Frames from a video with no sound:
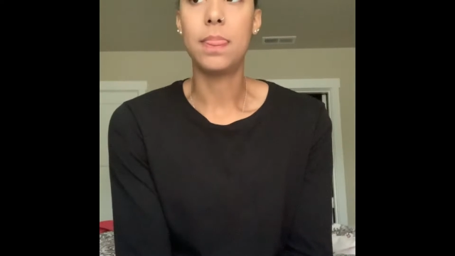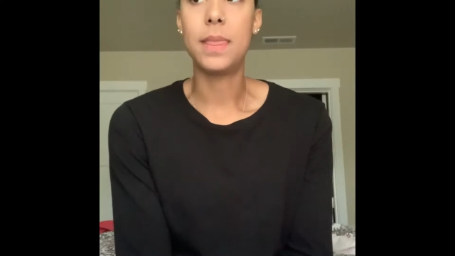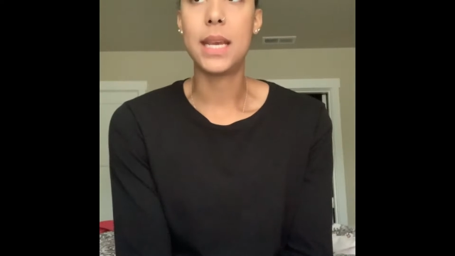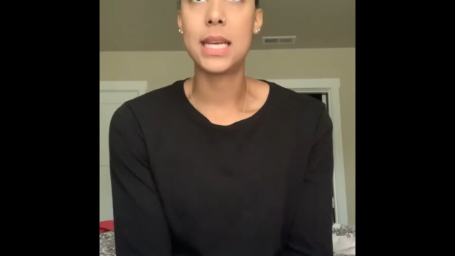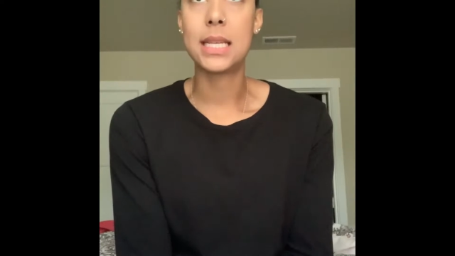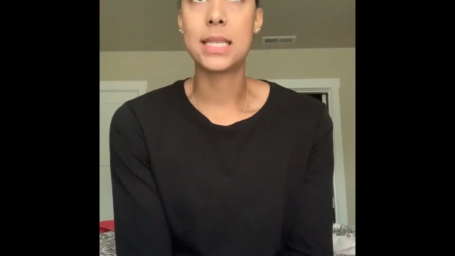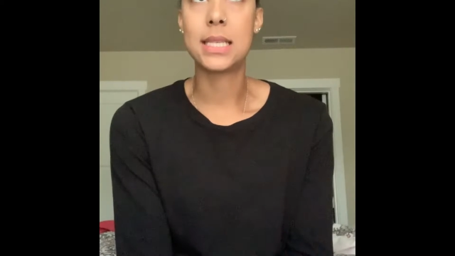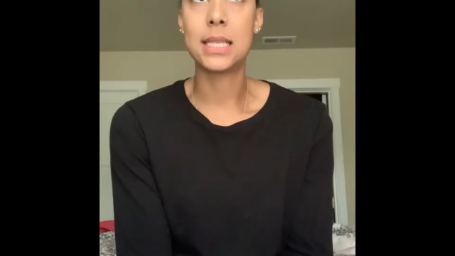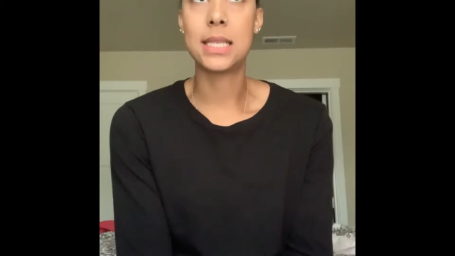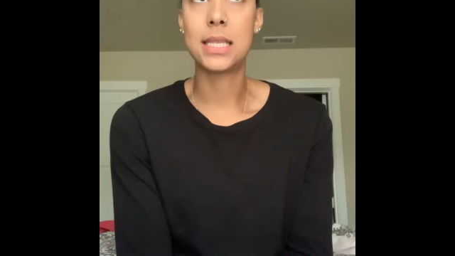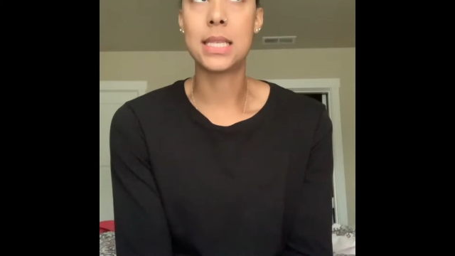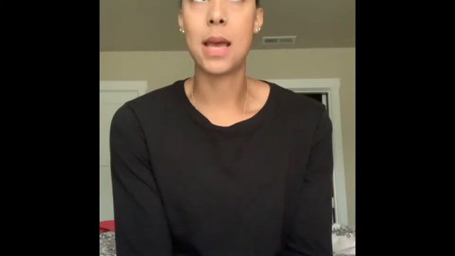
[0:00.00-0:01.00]

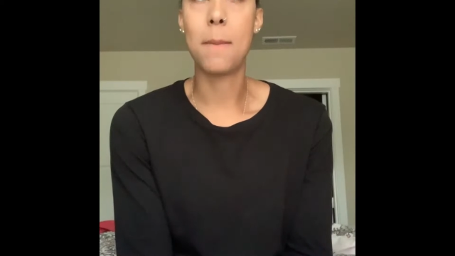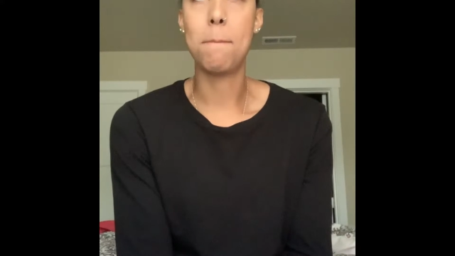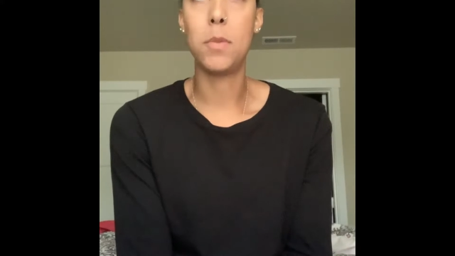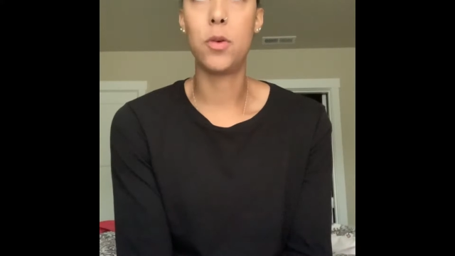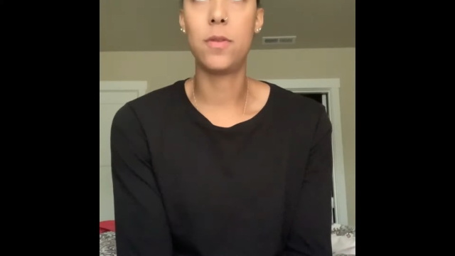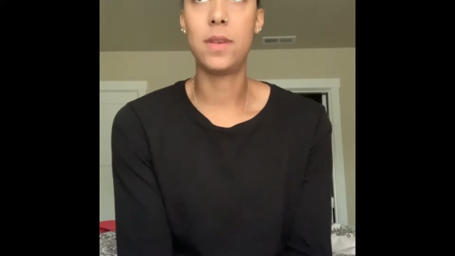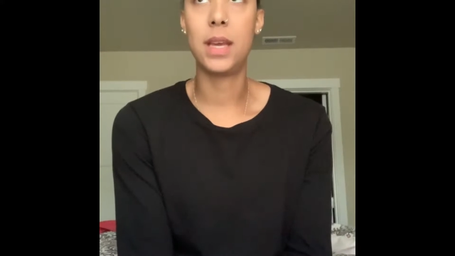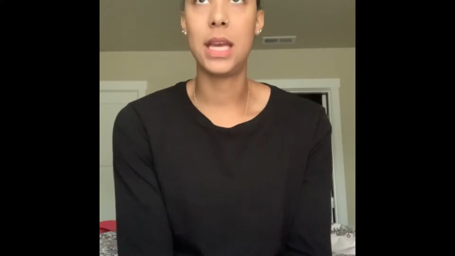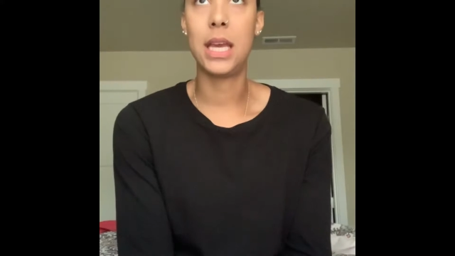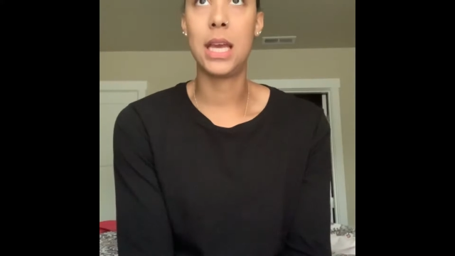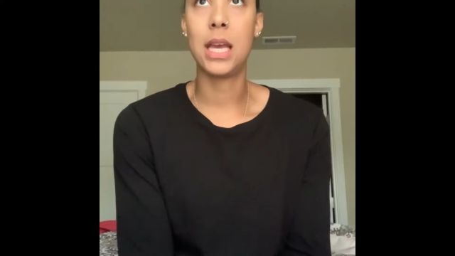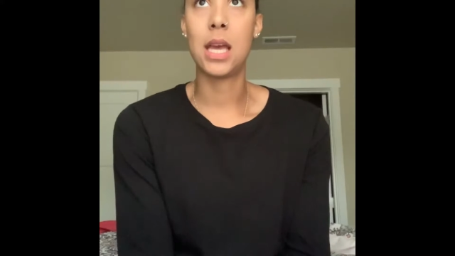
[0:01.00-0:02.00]
This
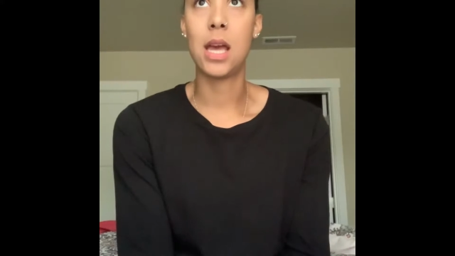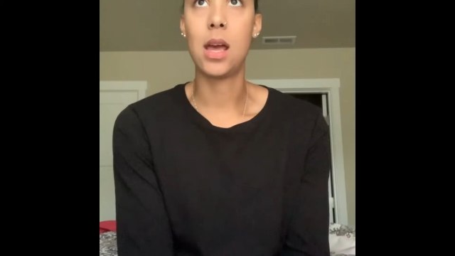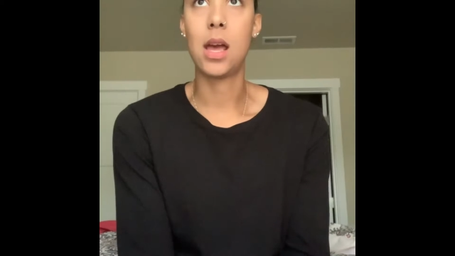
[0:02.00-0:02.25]
movie